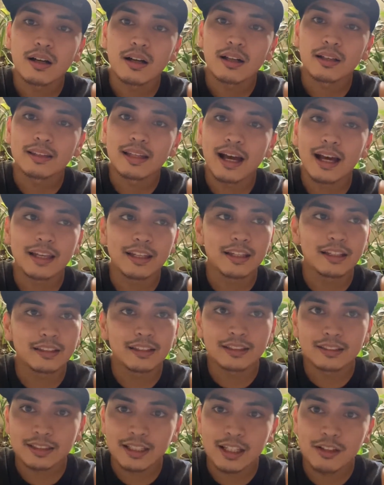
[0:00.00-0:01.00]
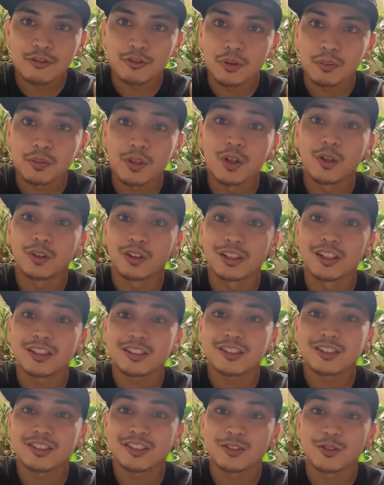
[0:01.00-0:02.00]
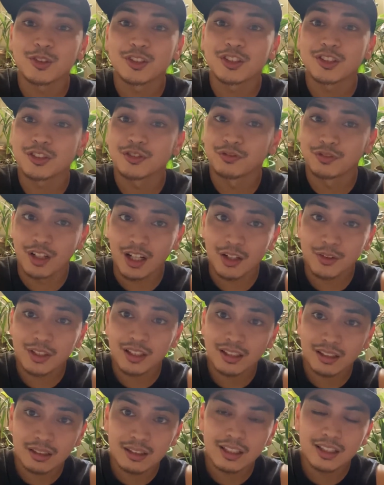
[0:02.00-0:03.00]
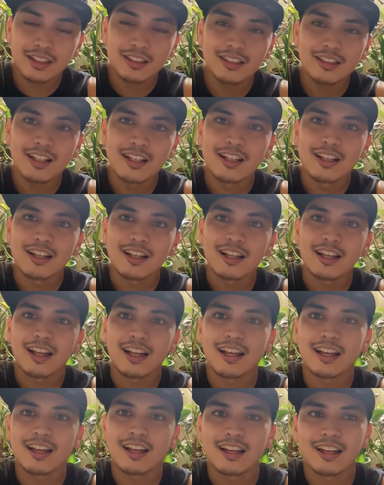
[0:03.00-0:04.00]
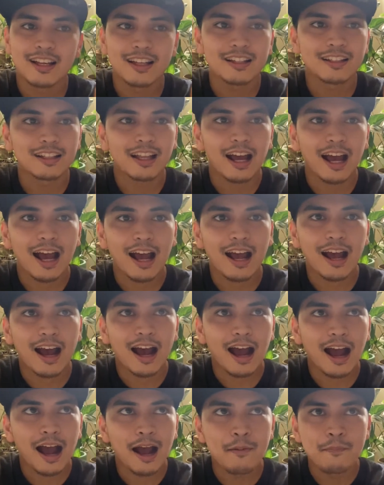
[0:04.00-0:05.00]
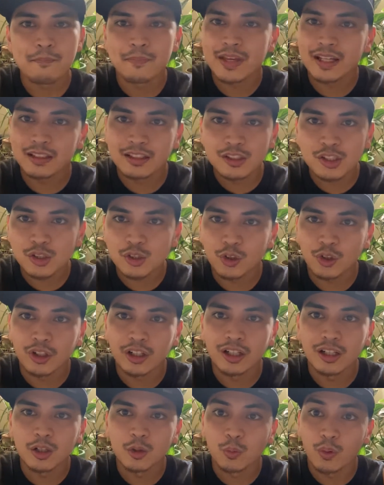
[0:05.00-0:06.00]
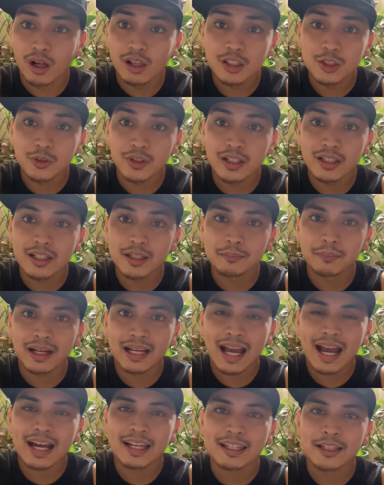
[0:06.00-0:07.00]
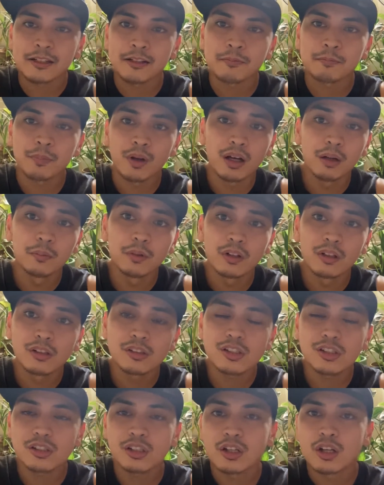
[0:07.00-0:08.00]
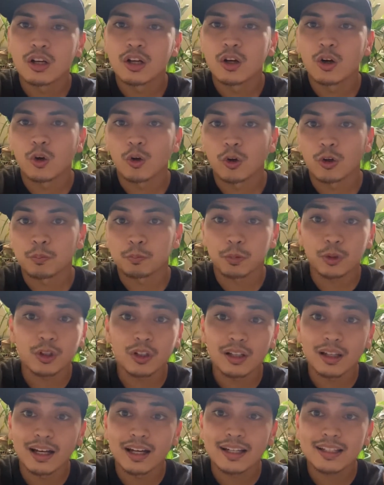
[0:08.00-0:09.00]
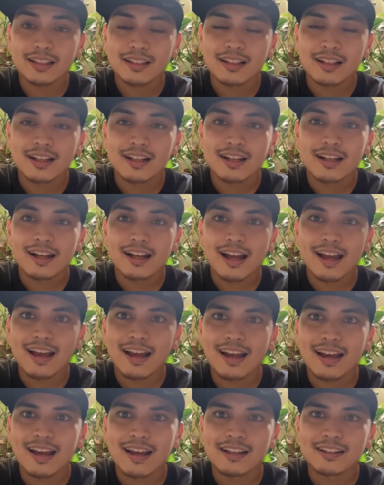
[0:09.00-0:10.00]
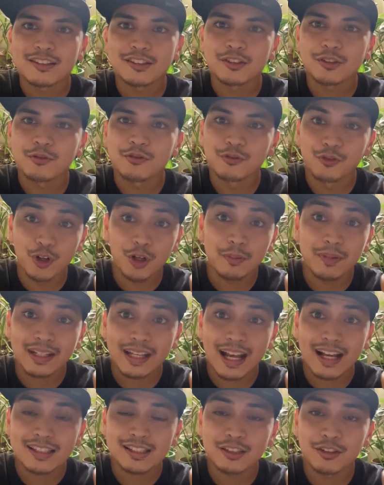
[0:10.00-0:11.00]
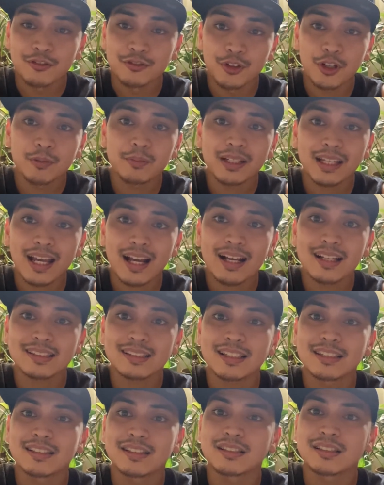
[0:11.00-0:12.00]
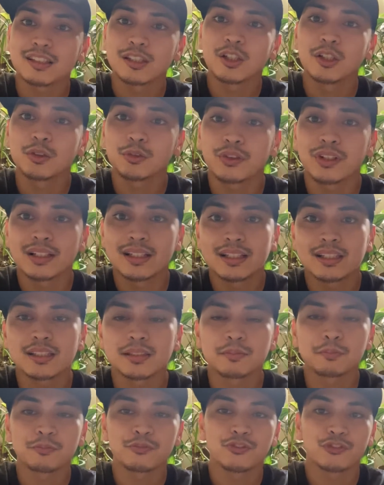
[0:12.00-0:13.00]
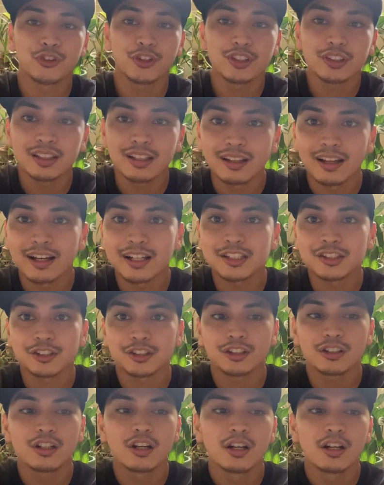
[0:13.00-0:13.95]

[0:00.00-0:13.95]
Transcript: that came from coconuts, which is very clean. And I make the soil well draining by adding pebbles or perlite and some vermicast. Now vermicast is a slow release fertilizer.